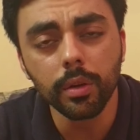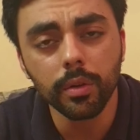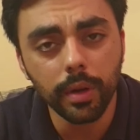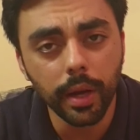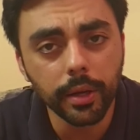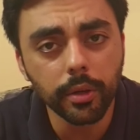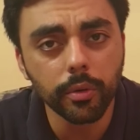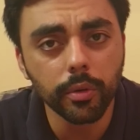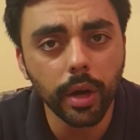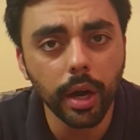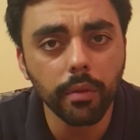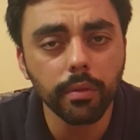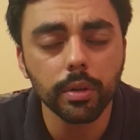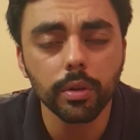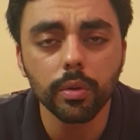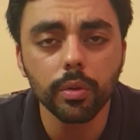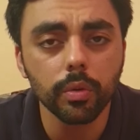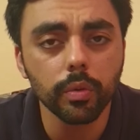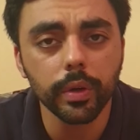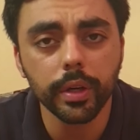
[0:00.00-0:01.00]
you like to
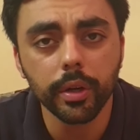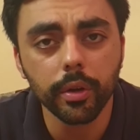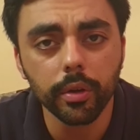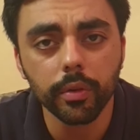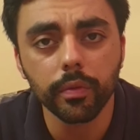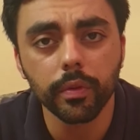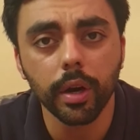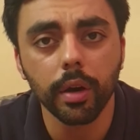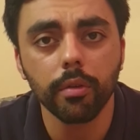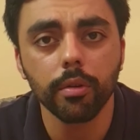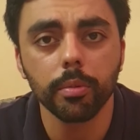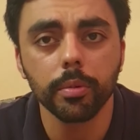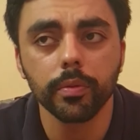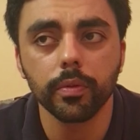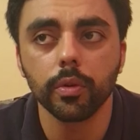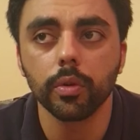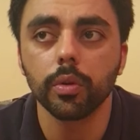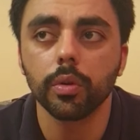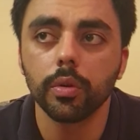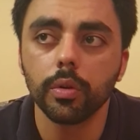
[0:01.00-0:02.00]
travel. Oh, where you have traveled before?